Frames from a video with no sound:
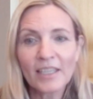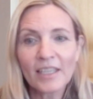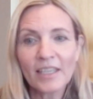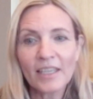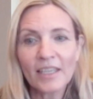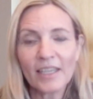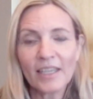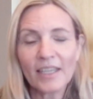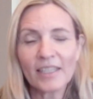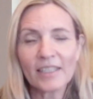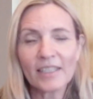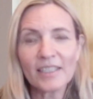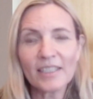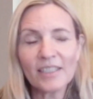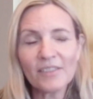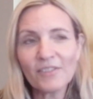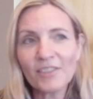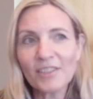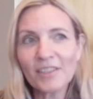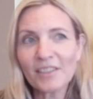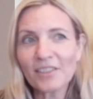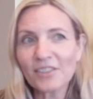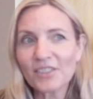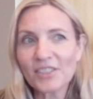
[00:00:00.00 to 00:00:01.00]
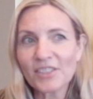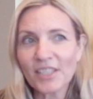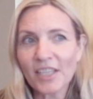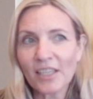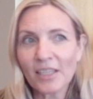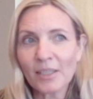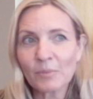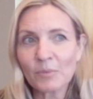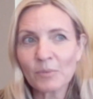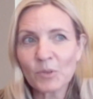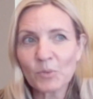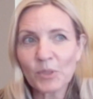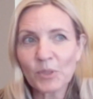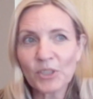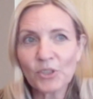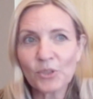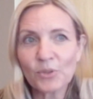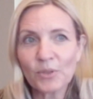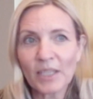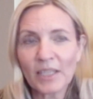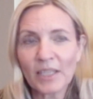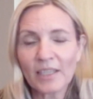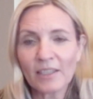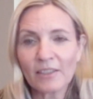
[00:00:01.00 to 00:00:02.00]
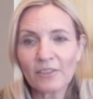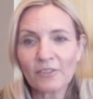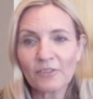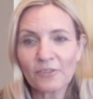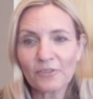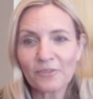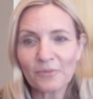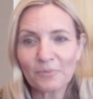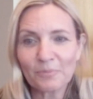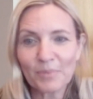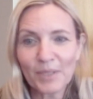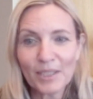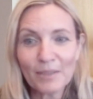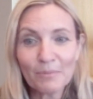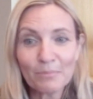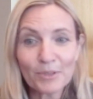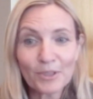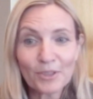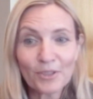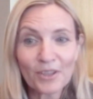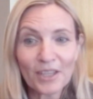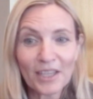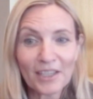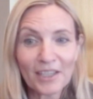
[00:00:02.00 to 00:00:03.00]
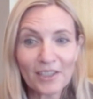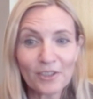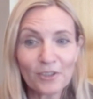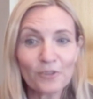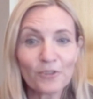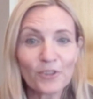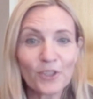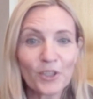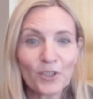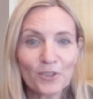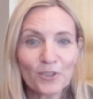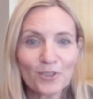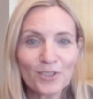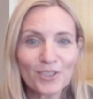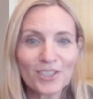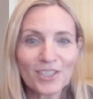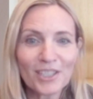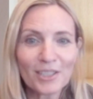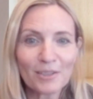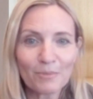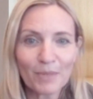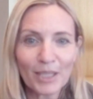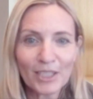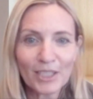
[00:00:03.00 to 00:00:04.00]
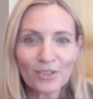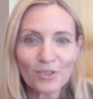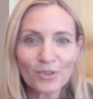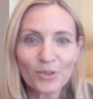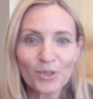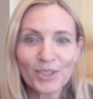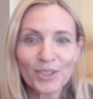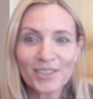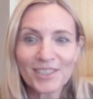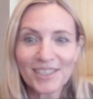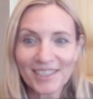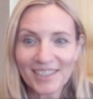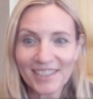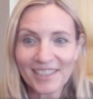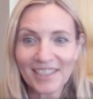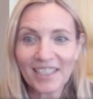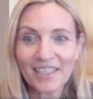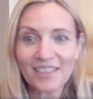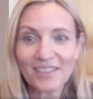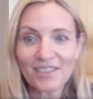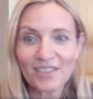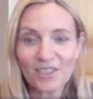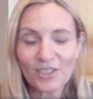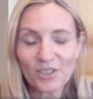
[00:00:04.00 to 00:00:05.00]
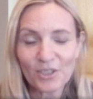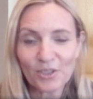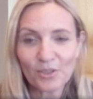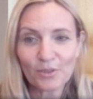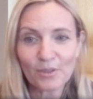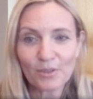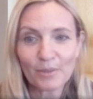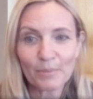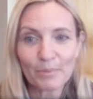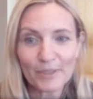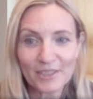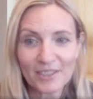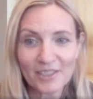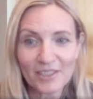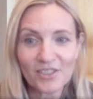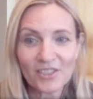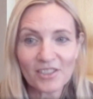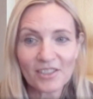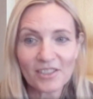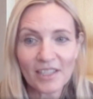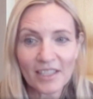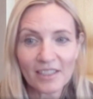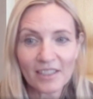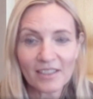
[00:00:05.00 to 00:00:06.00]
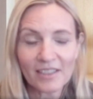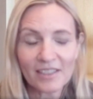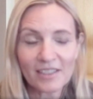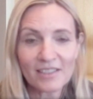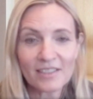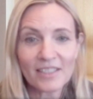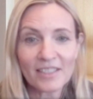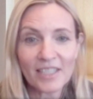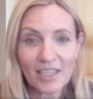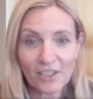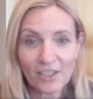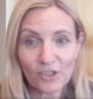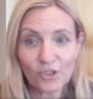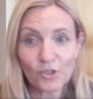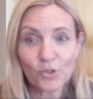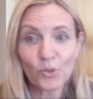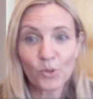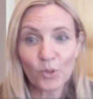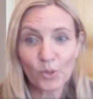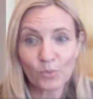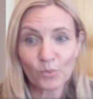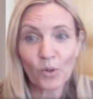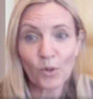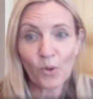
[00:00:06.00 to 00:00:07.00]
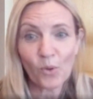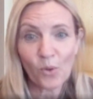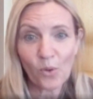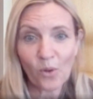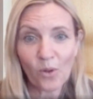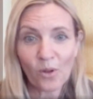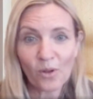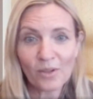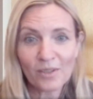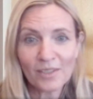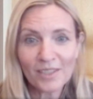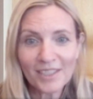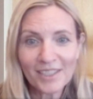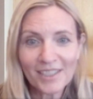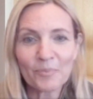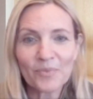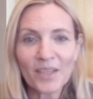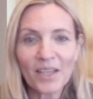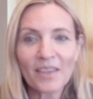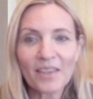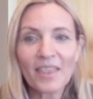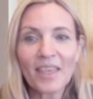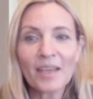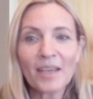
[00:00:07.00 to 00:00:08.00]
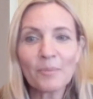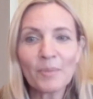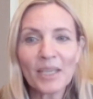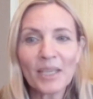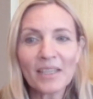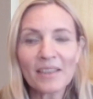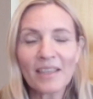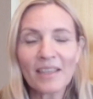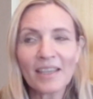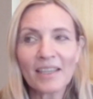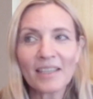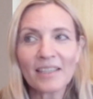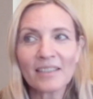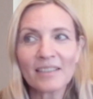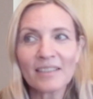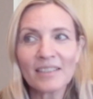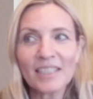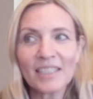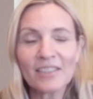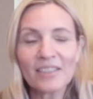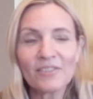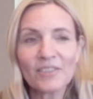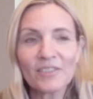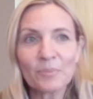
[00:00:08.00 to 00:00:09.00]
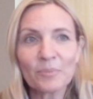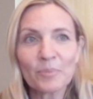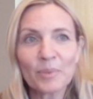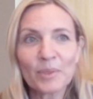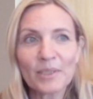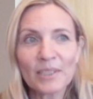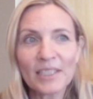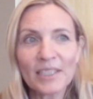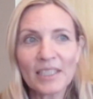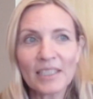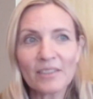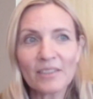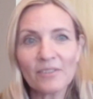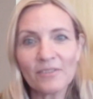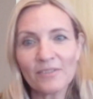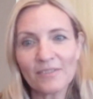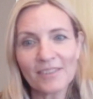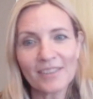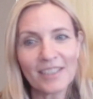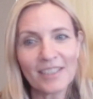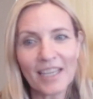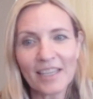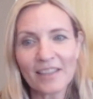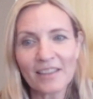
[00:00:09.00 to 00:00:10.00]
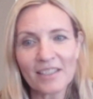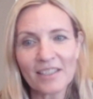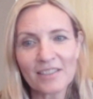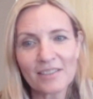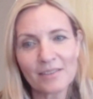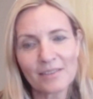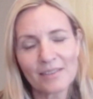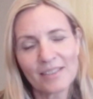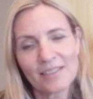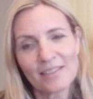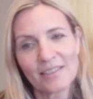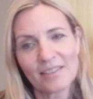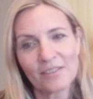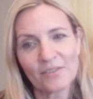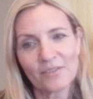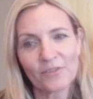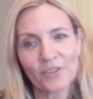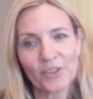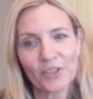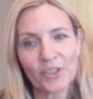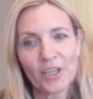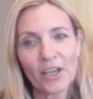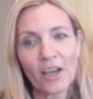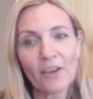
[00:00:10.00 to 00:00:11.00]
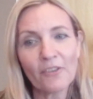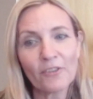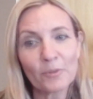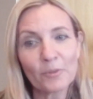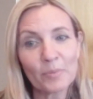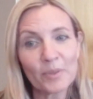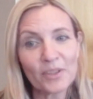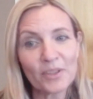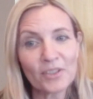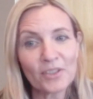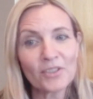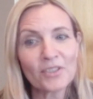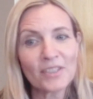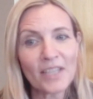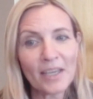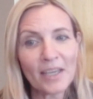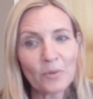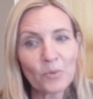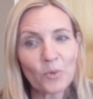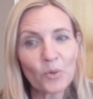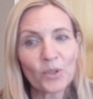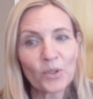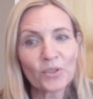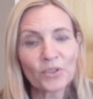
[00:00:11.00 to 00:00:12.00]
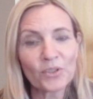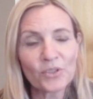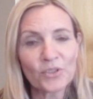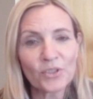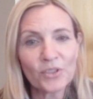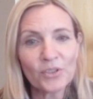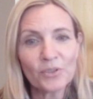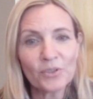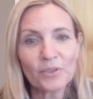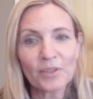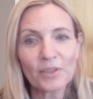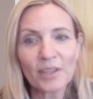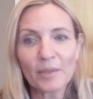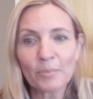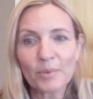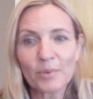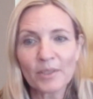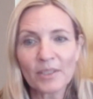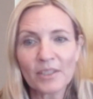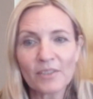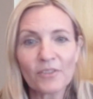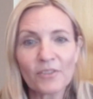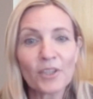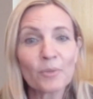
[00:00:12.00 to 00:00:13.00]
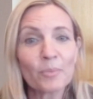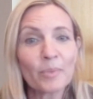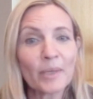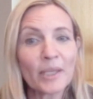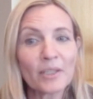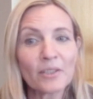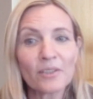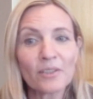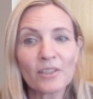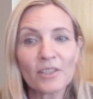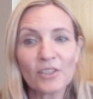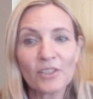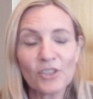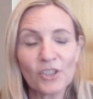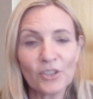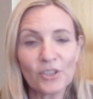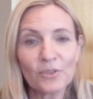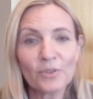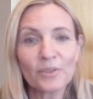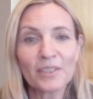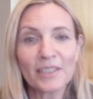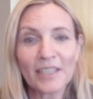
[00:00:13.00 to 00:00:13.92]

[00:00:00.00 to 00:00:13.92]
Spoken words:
And even there's times when you have people that you've coached and mentored to get to a position that can take your role, they may then even believe, and this isn't very often, but there's that one or two that believe they're better than you.